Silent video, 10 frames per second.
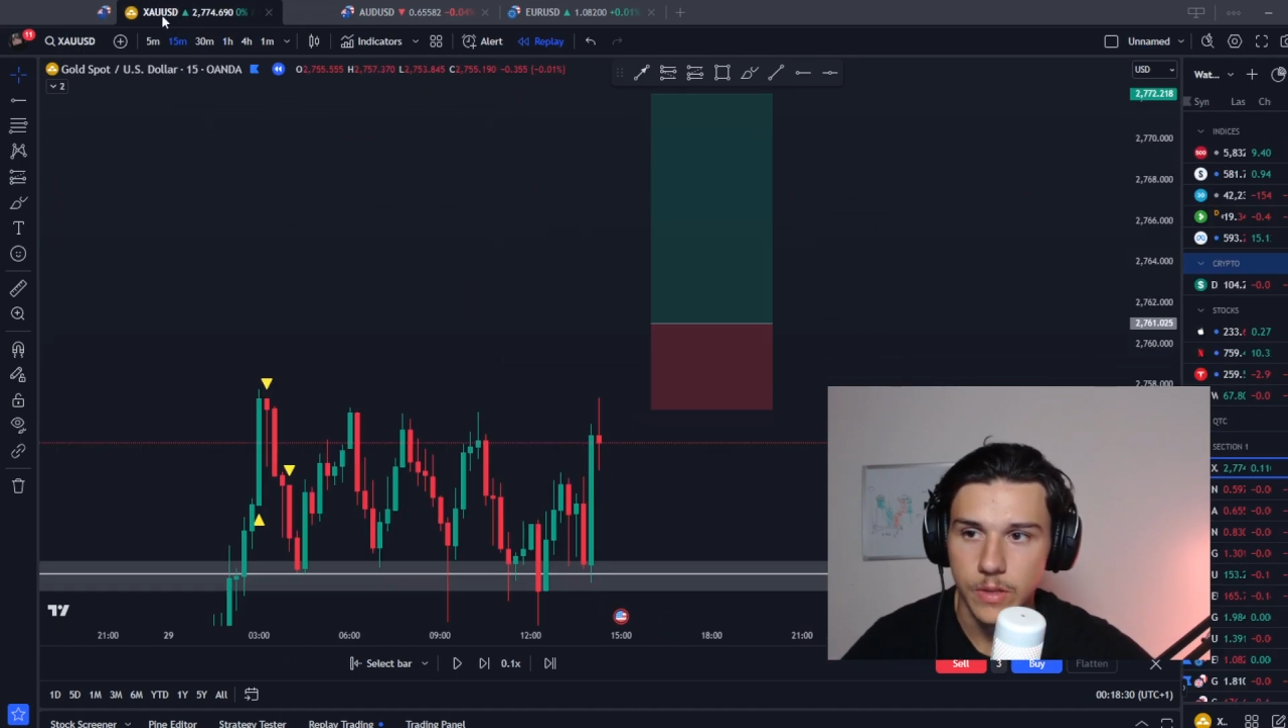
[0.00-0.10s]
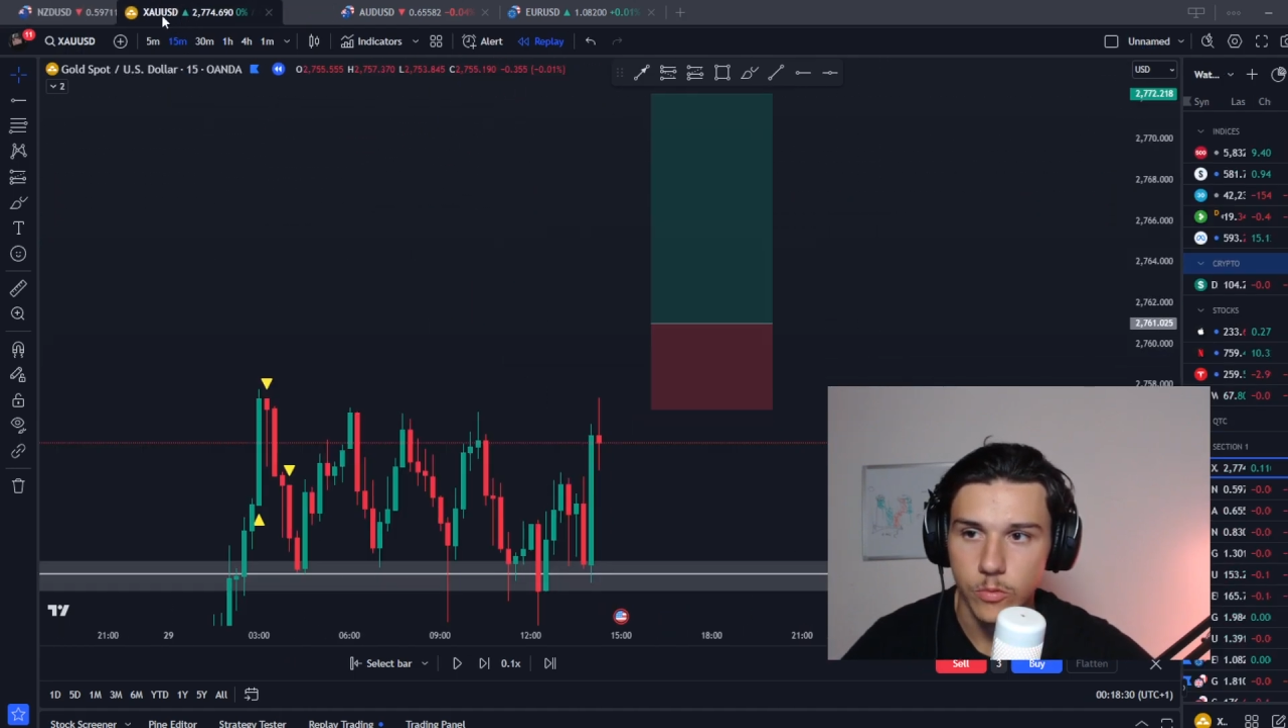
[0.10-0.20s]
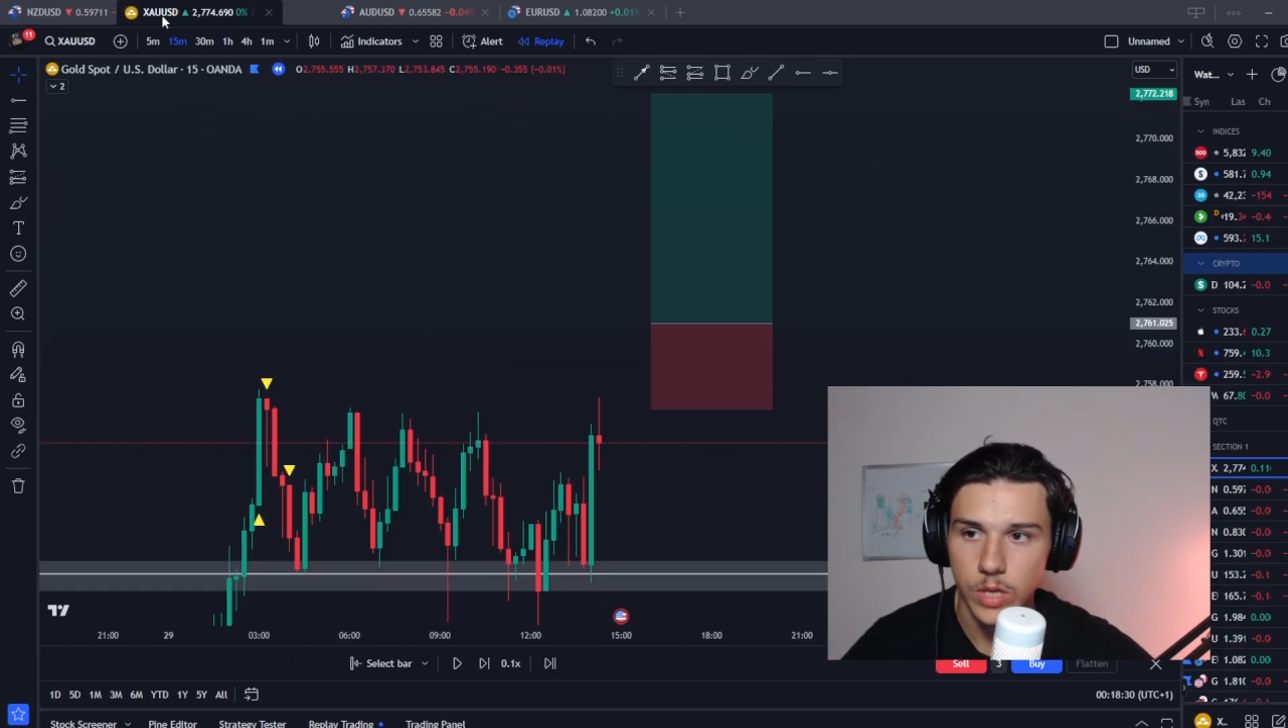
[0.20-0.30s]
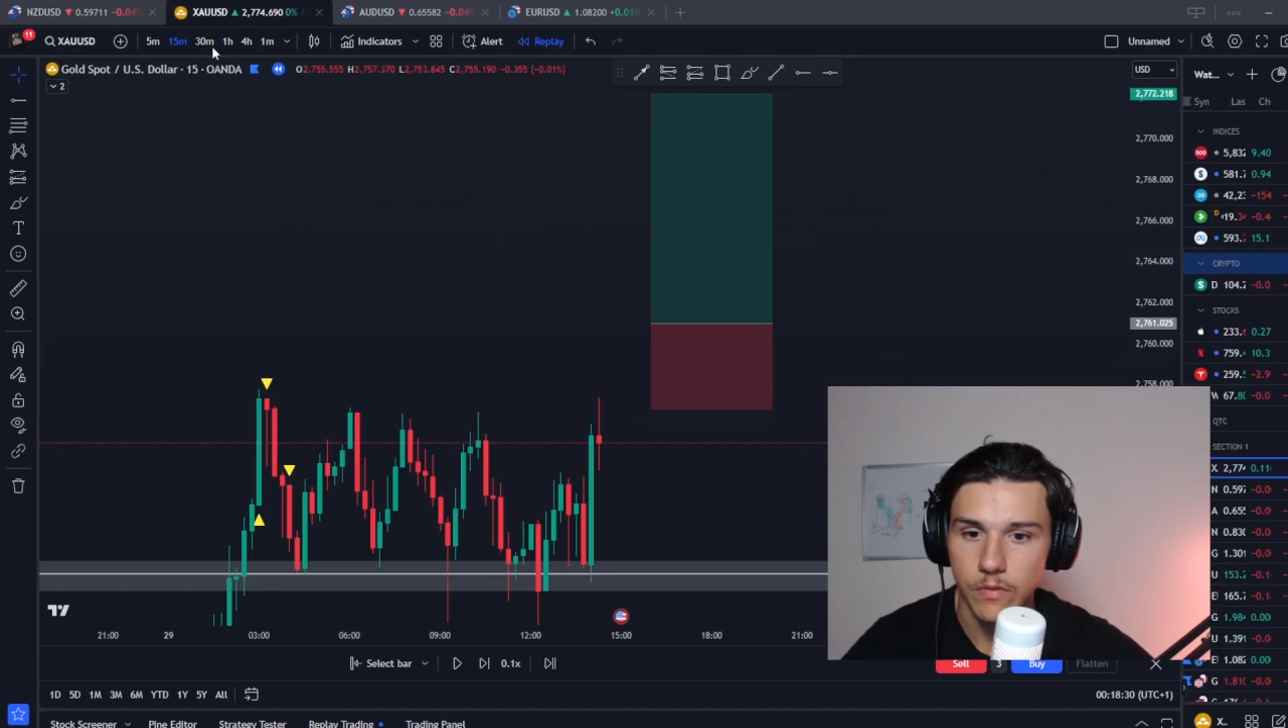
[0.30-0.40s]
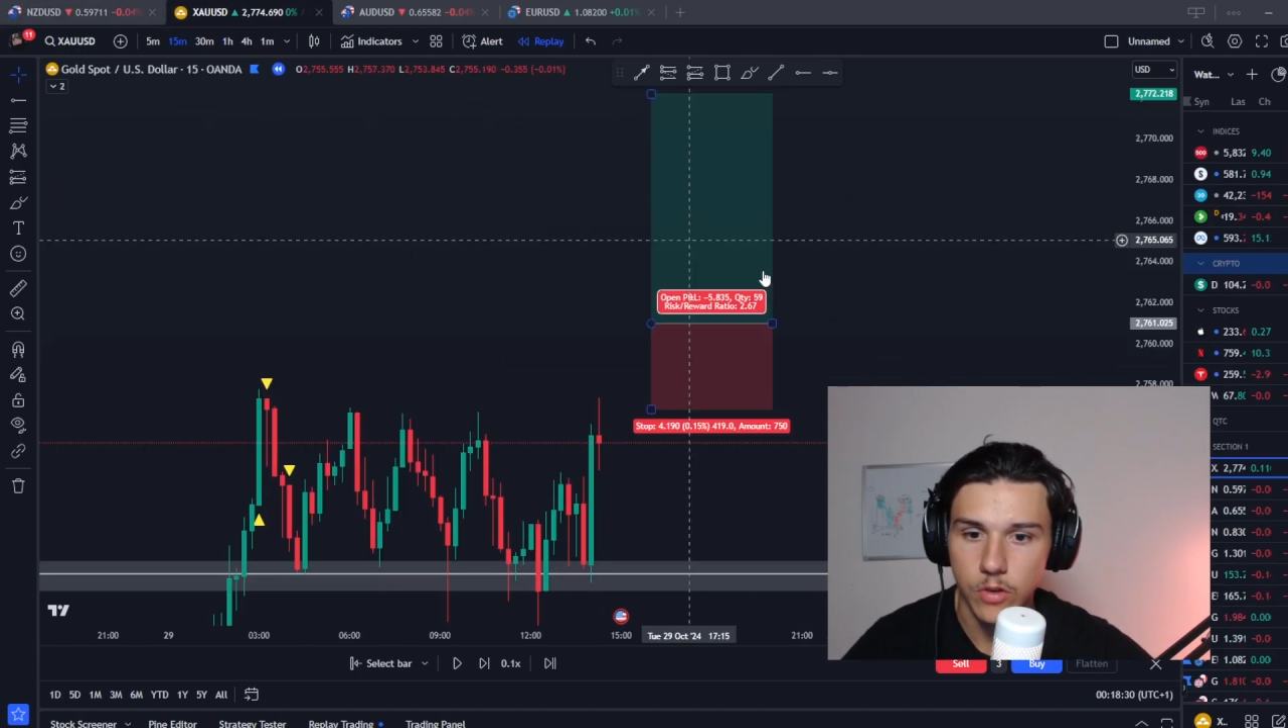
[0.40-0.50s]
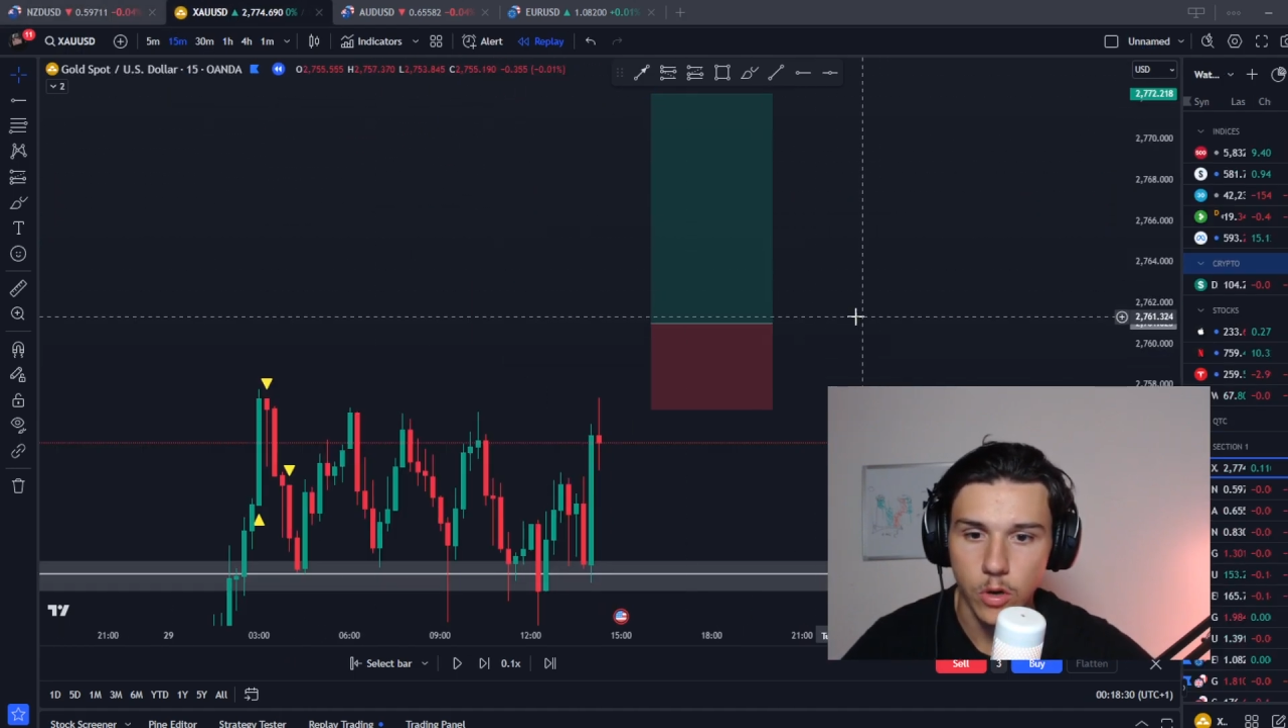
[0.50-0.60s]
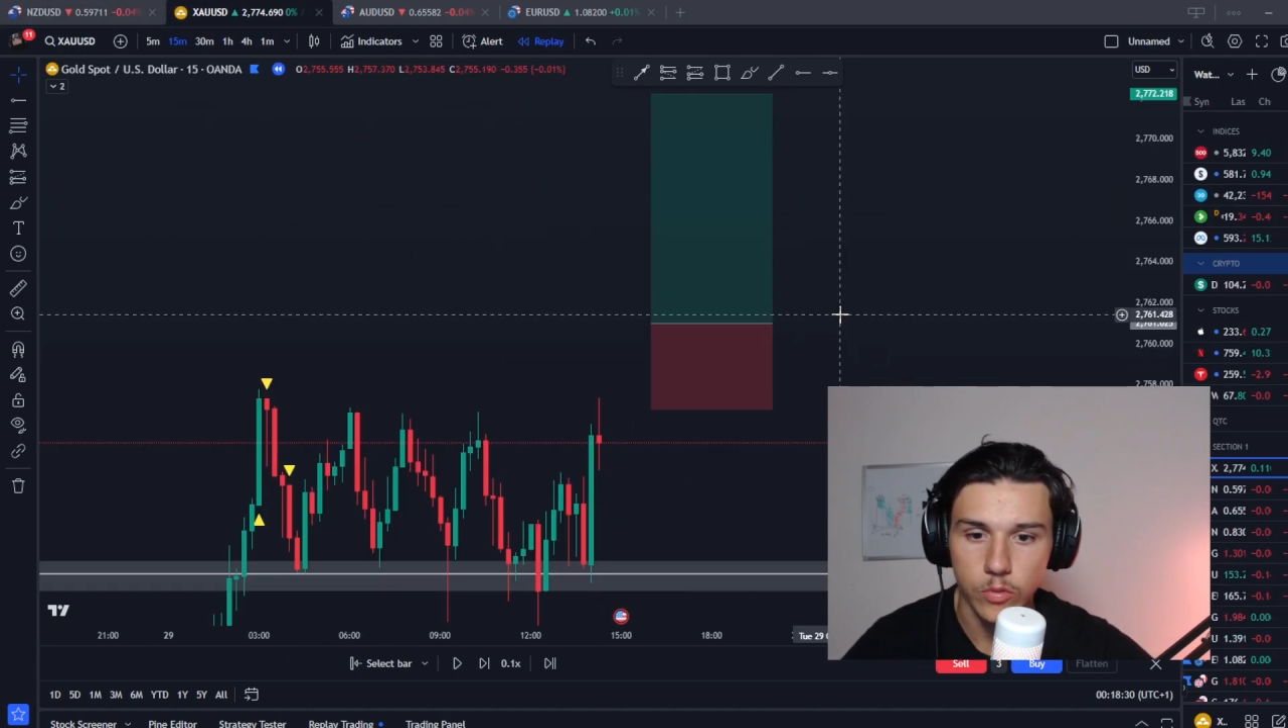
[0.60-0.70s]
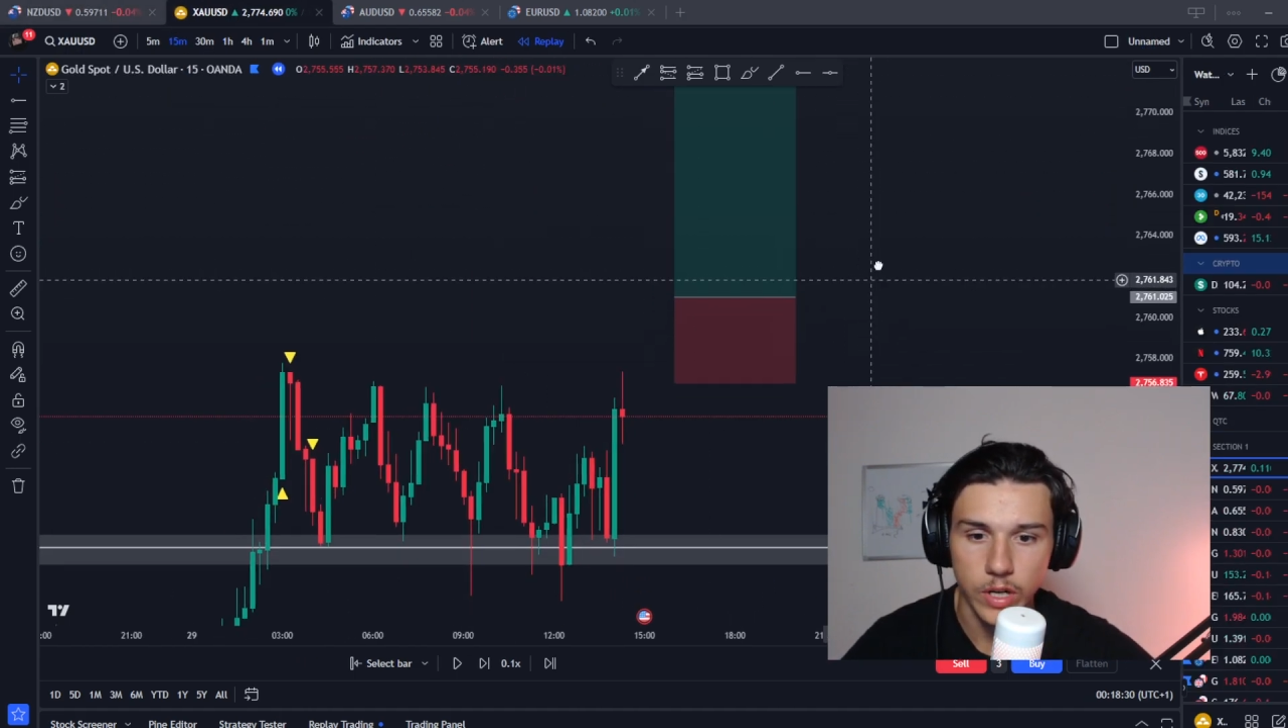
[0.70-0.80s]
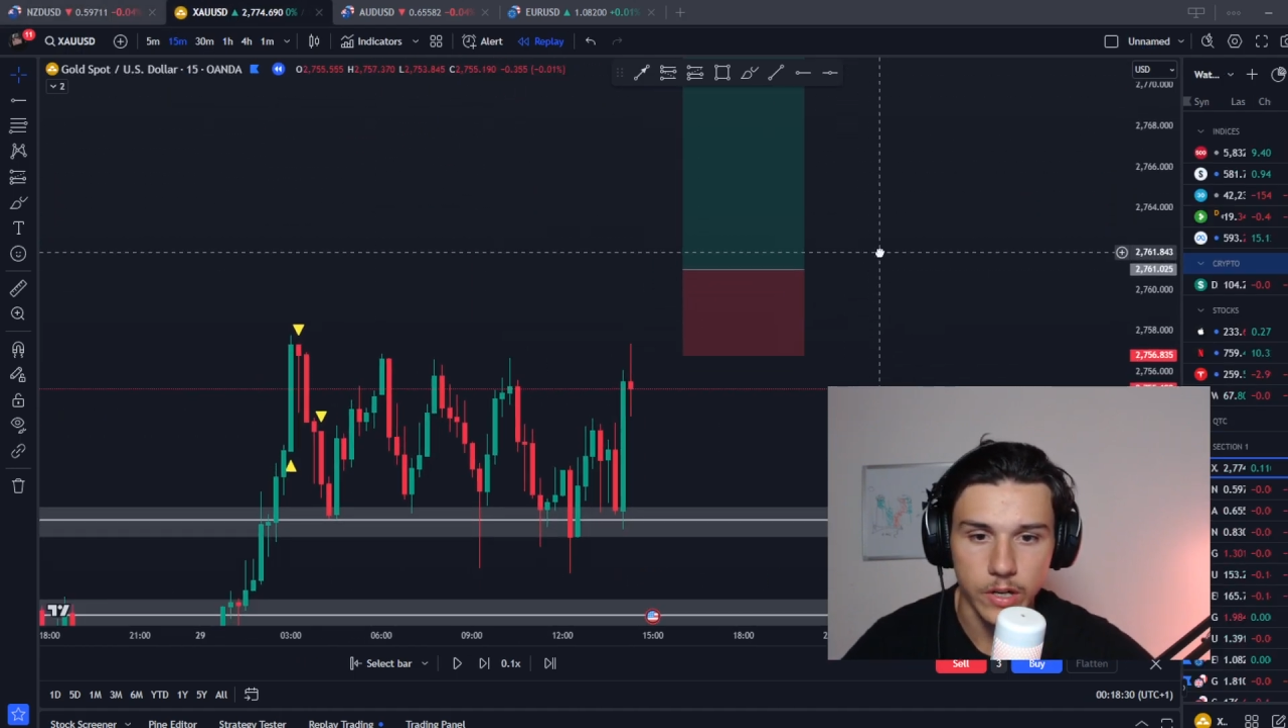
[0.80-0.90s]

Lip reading: We have gold right